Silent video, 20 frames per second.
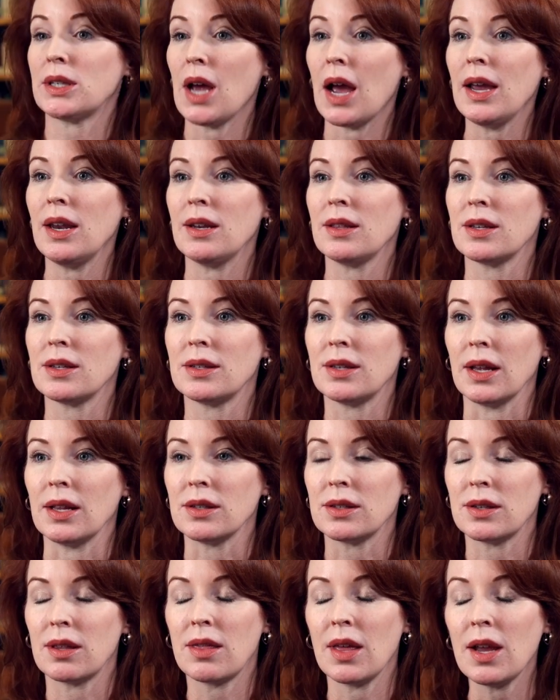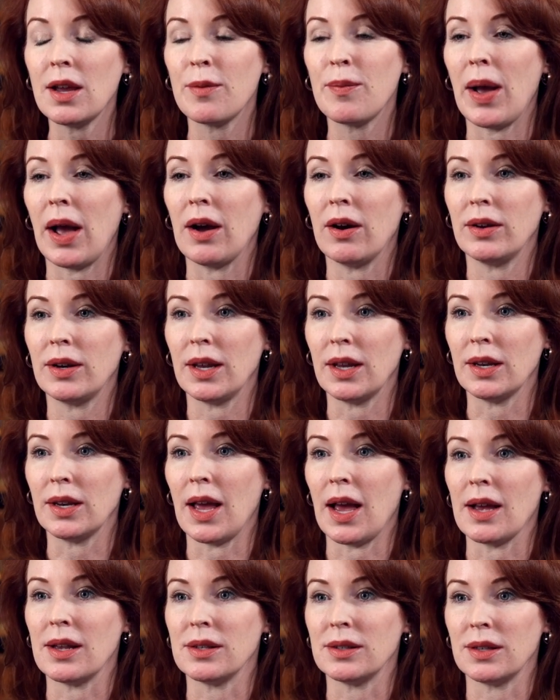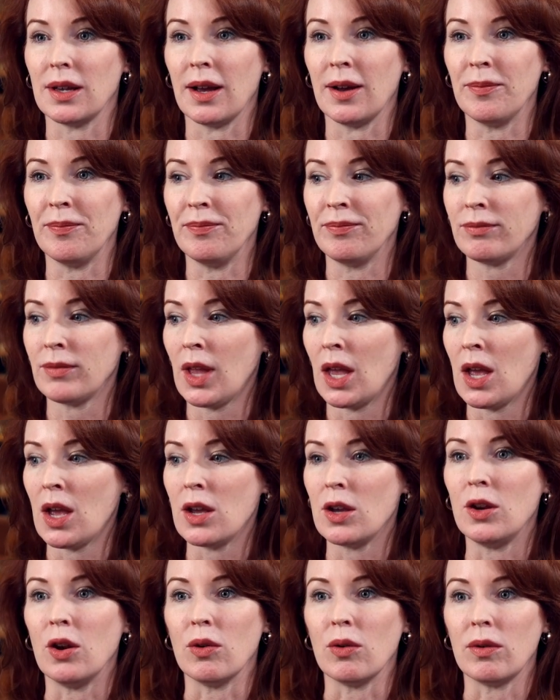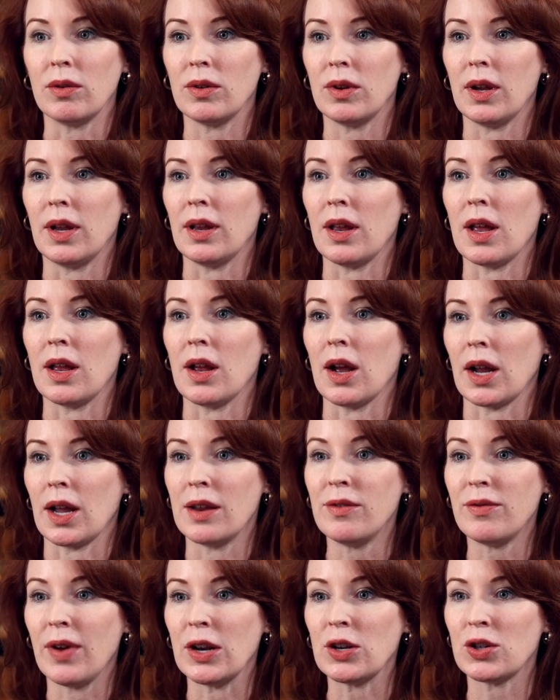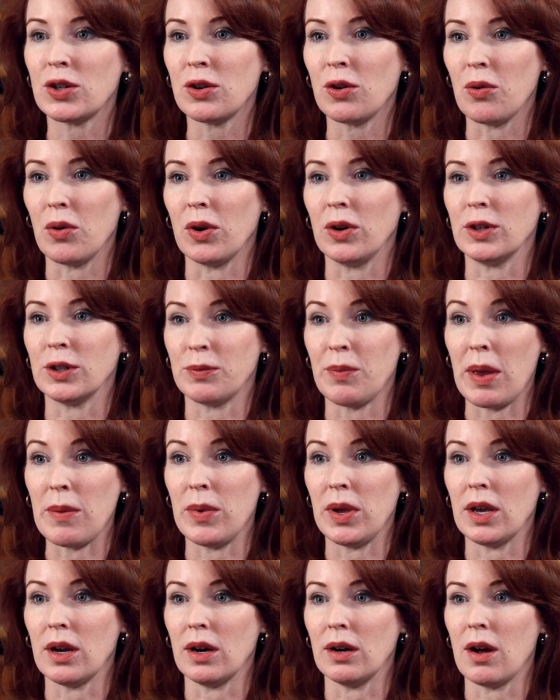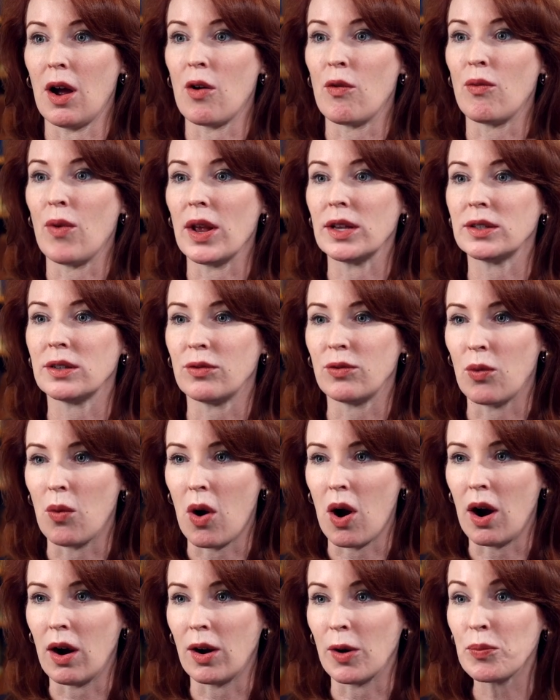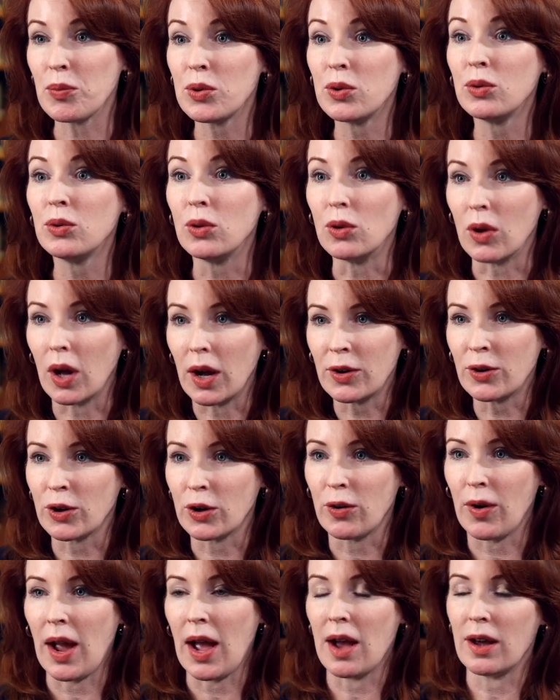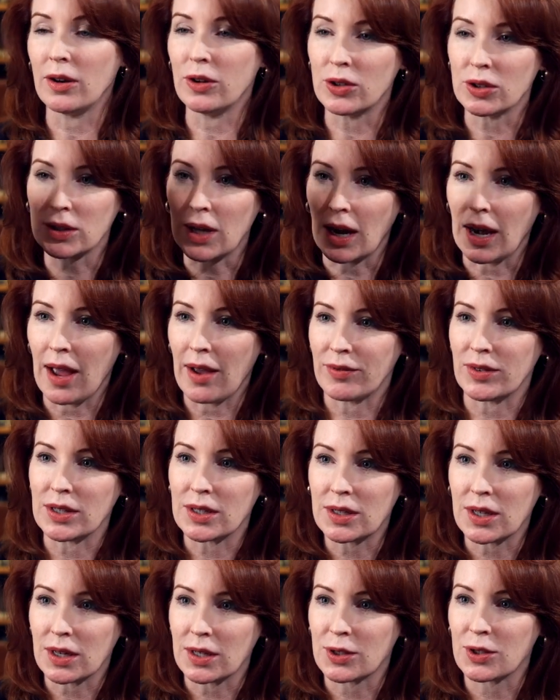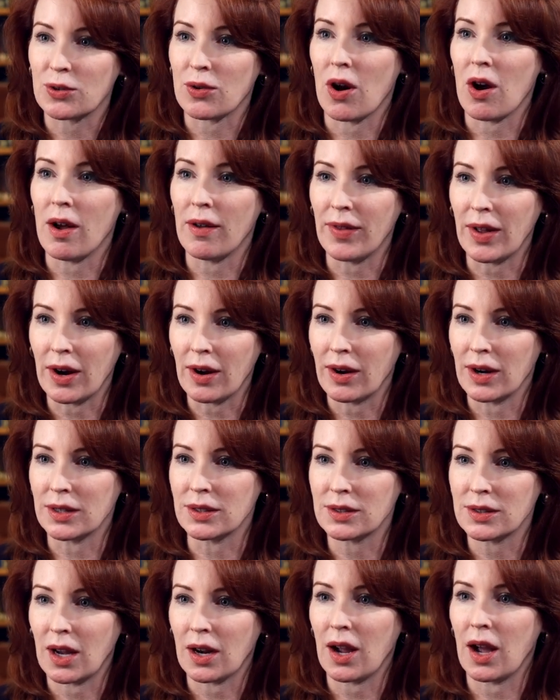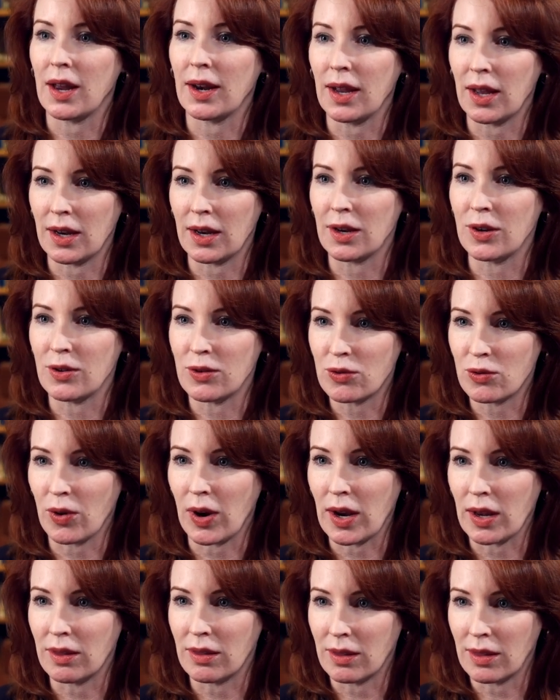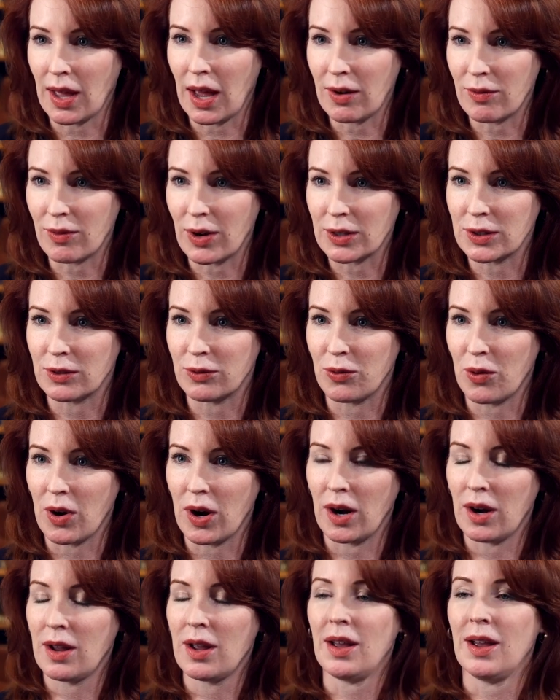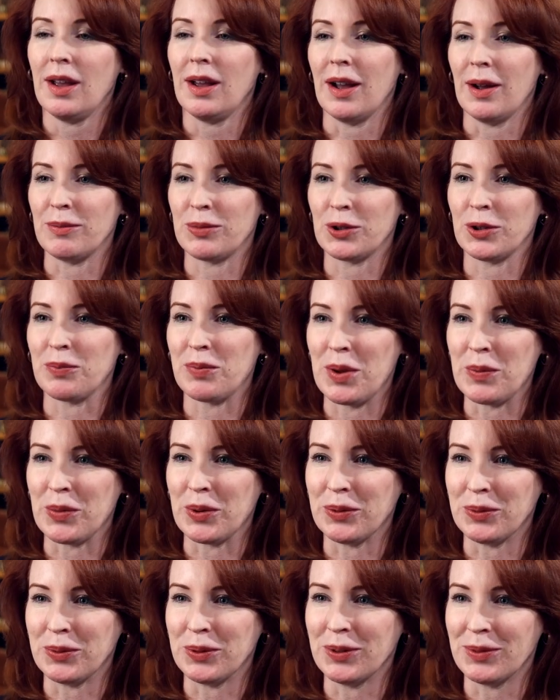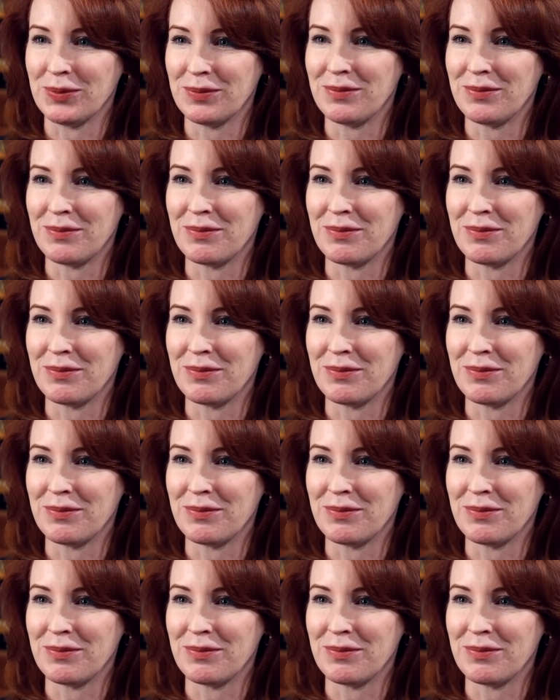tight in the sense, think about it as, a conventional oil is maybe a reservoir, a pool underground. You just kind of have to stick a straw in there and suck on it and drain that reservoir. I'm sure people will